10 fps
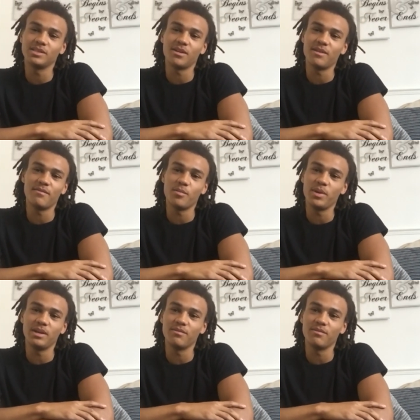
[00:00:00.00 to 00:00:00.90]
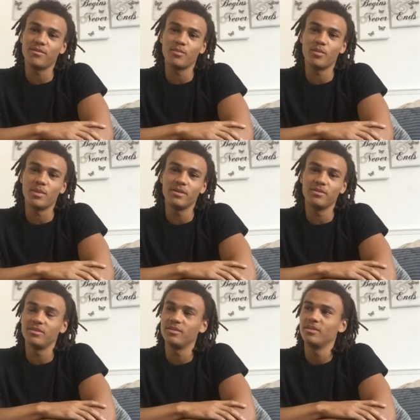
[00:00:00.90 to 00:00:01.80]
I've ever been in football, man.
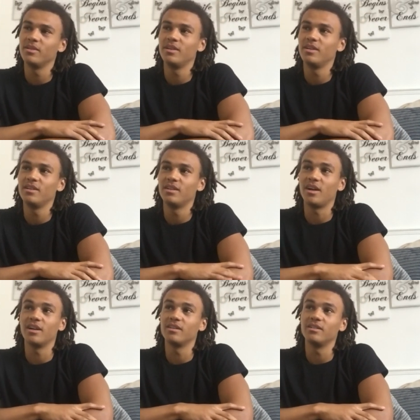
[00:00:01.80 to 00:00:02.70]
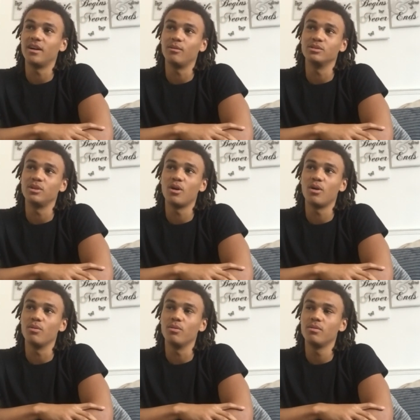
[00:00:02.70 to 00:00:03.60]
Like, I was
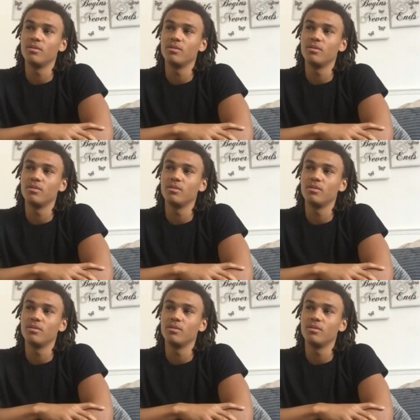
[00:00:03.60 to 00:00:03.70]
low,